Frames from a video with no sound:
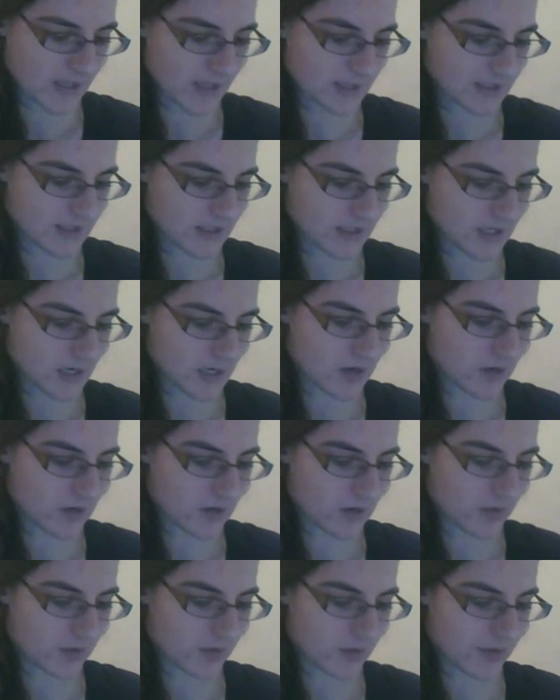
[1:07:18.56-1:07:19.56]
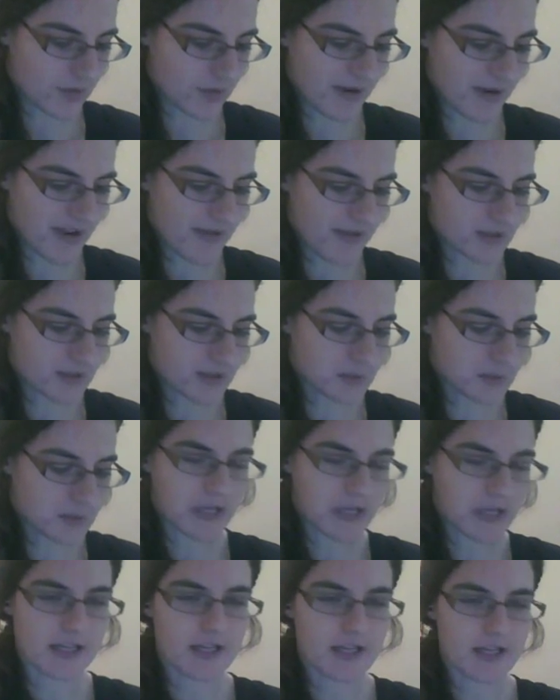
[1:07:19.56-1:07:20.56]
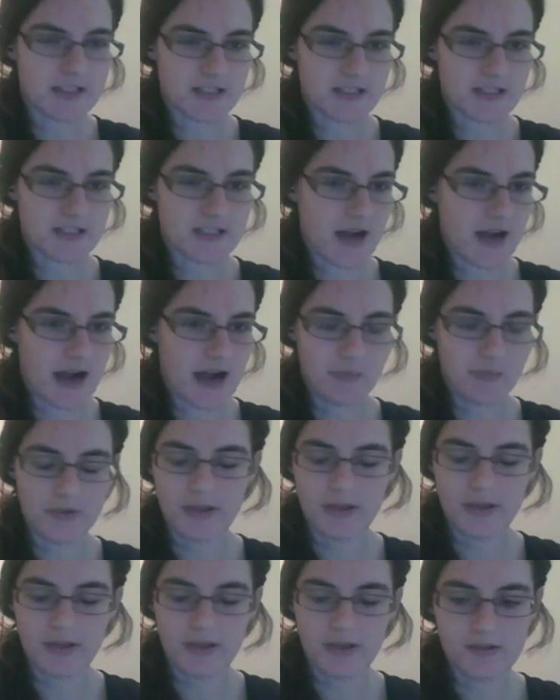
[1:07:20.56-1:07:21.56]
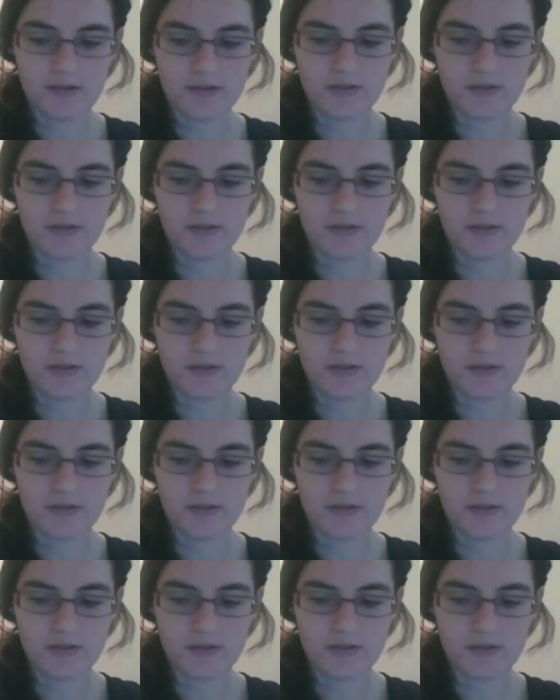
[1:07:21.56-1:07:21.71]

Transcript: And so now we have to plug that into our applet.